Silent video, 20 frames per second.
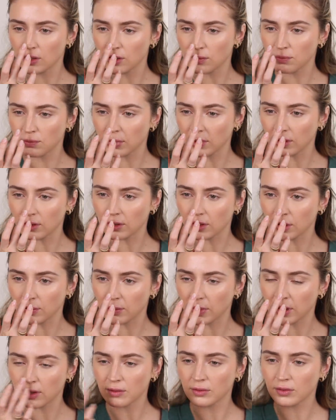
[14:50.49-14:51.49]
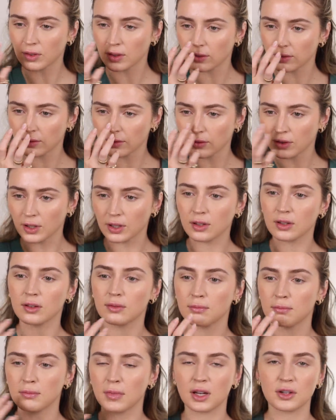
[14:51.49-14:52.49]
just put a little bit for, for
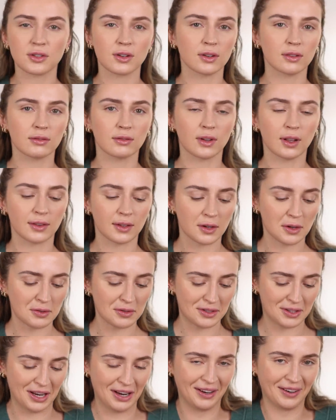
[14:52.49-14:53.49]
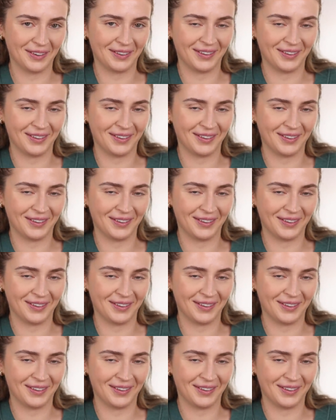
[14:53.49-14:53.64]
good measure on the nose too.